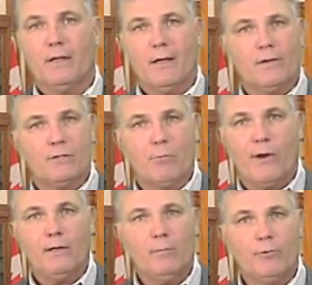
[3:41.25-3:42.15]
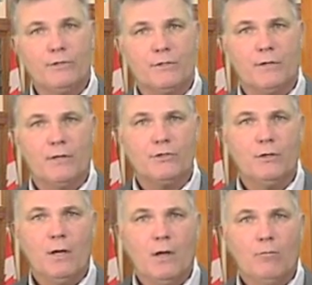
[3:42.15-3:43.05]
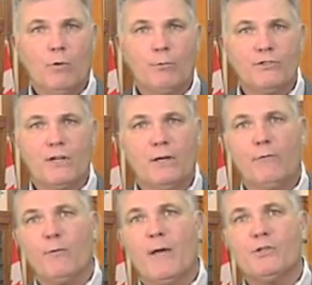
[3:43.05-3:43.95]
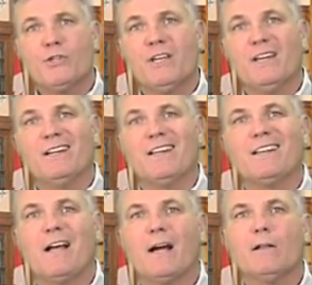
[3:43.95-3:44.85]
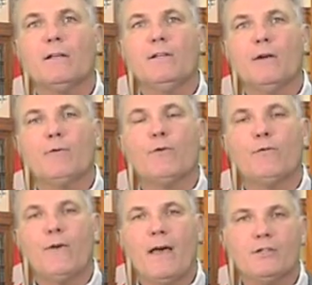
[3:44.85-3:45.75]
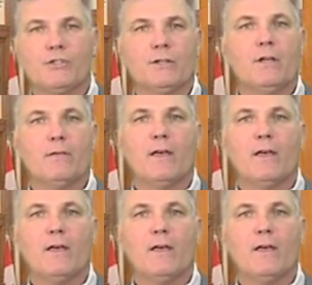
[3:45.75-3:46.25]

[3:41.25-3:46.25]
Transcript: Now, this branding presentation will present information in an entirely different fashion